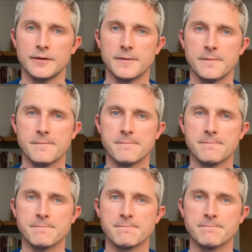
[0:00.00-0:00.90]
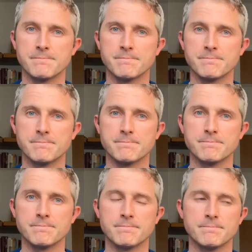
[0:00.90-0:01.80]

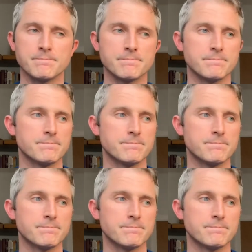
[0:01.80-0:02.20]
[no speech]